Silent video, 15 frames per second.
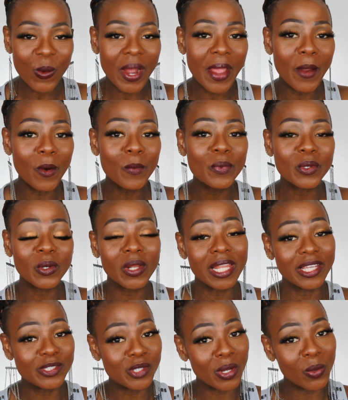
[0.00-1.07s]
I hope you all
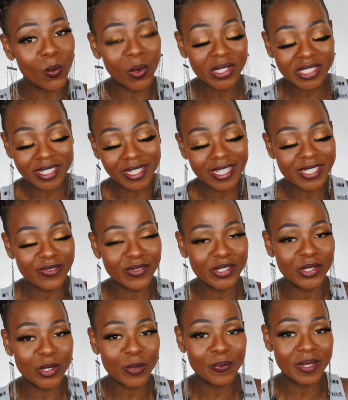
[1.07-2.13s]
enjoy watching this
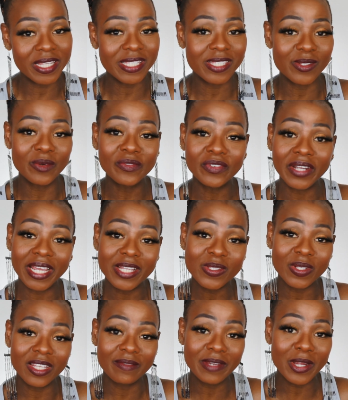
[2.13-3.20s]
video. Please don't forget to
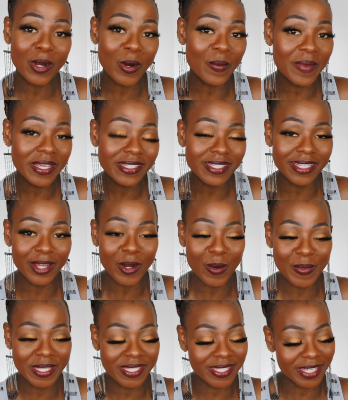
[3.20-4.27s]
leave me comments in the
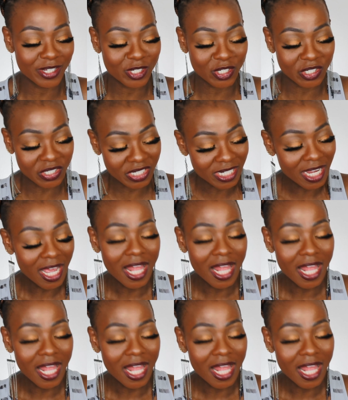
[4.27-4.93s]
comment section.